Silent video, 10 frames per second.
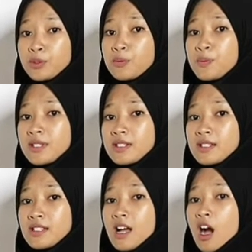
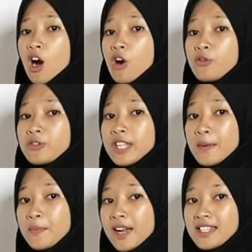purpose of
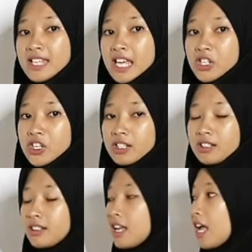depreciation.